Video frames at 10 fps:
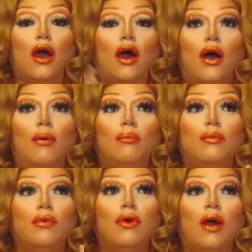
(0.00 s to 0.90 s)
I
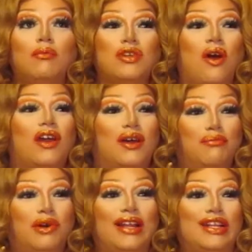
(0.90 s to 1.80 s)
almost called it
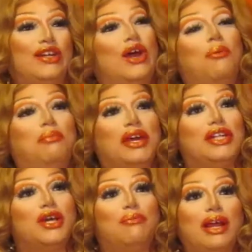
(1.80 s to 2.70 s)
umbrella. No,
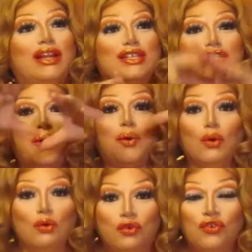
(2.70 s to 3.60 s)
bitch. Umbrellas go
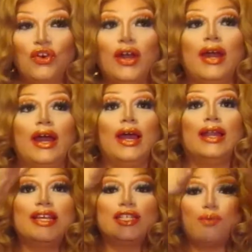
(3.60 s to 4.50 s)
oof.
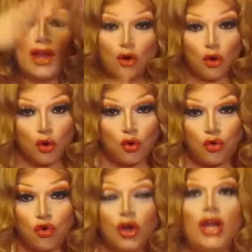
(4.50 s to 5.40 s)
This went
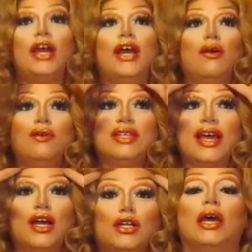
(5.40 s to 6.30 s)
oof. It was
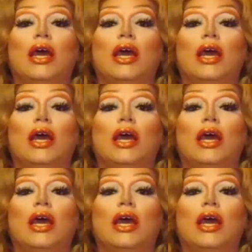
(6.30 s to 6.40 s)
like a